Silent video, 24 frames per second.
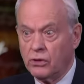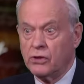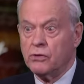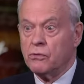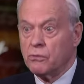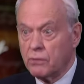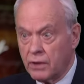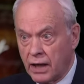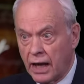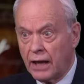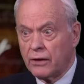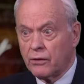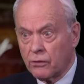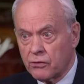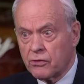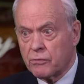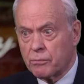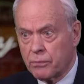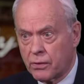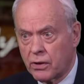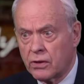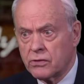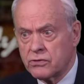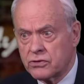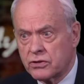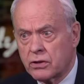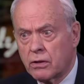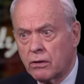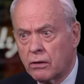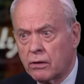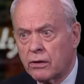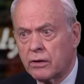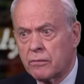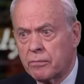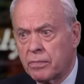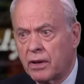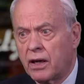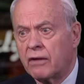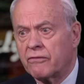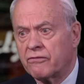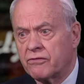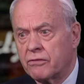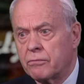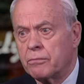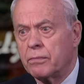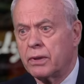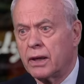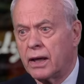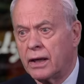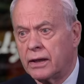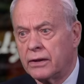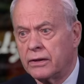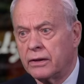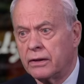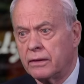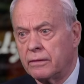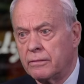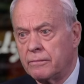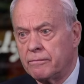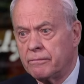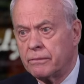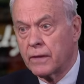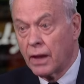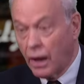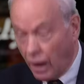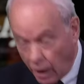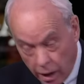You cannot approach God apart from blood; mm.